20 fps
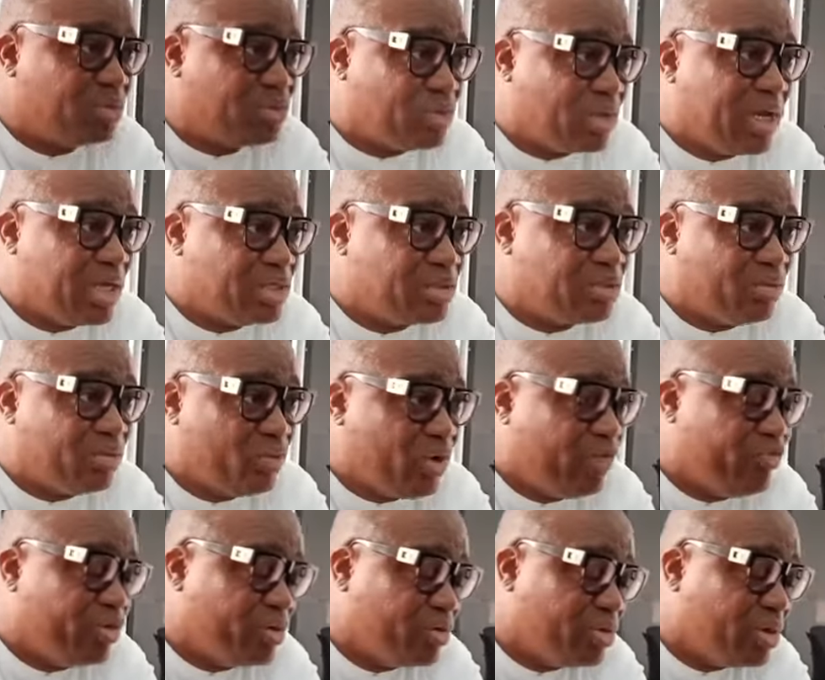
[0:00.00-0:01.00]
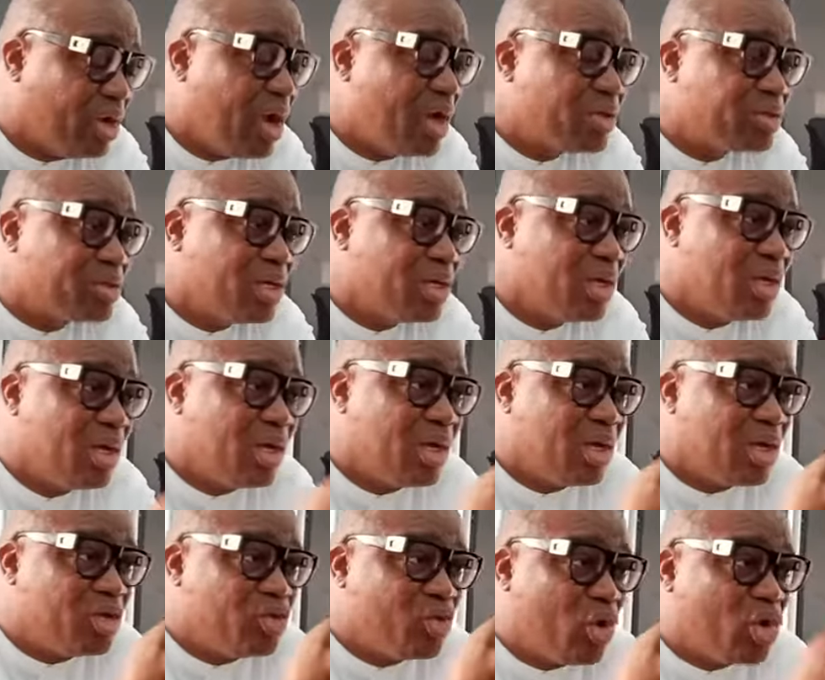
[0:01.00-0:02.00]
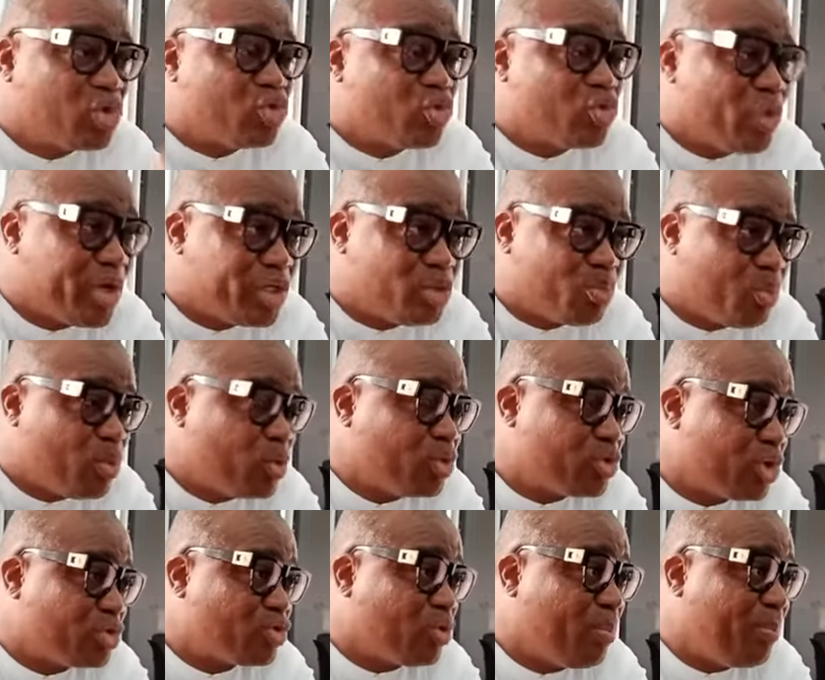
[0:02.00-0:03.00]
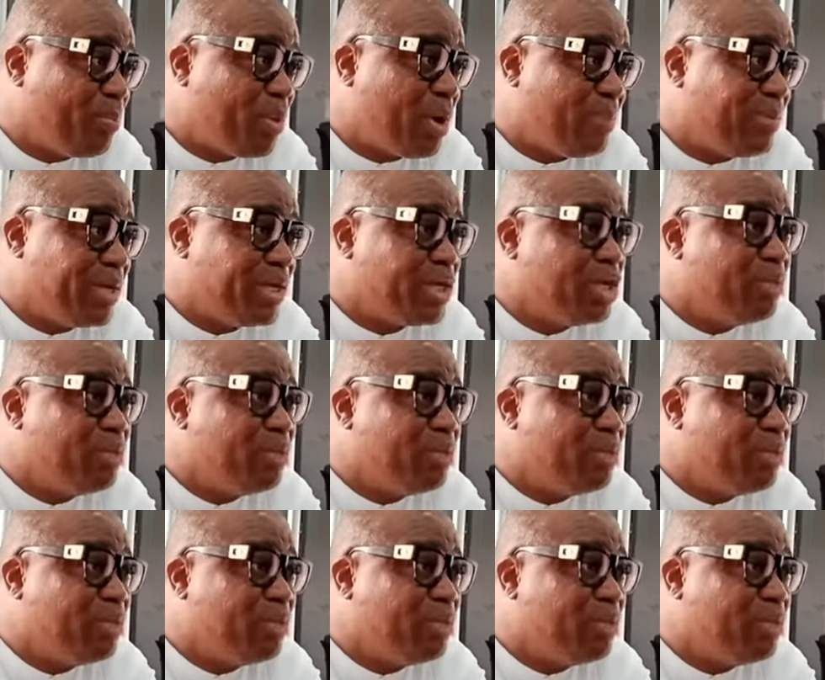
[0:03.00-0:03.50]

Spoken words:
so that's revenue loss. You also expose us to public